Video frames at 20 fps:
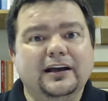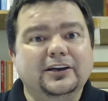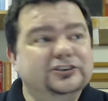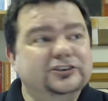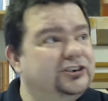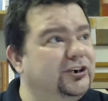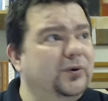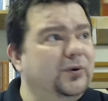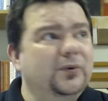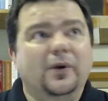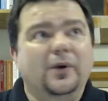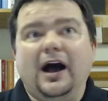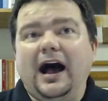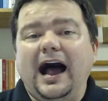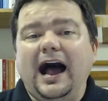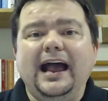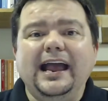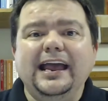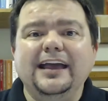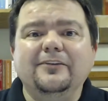Shoo,
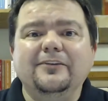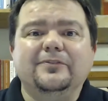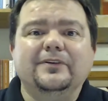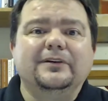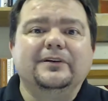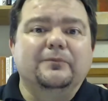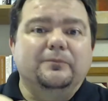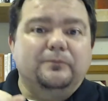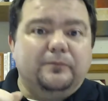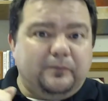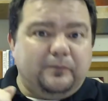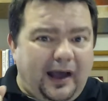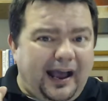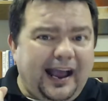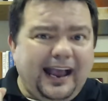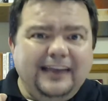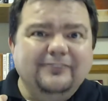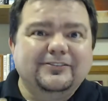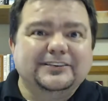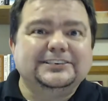I
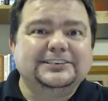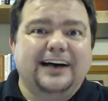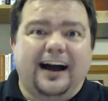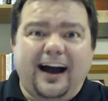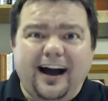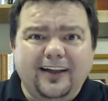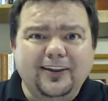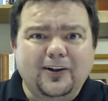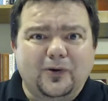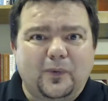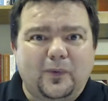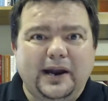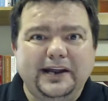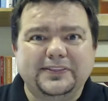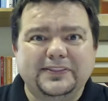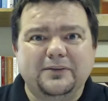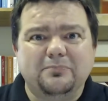even tolerate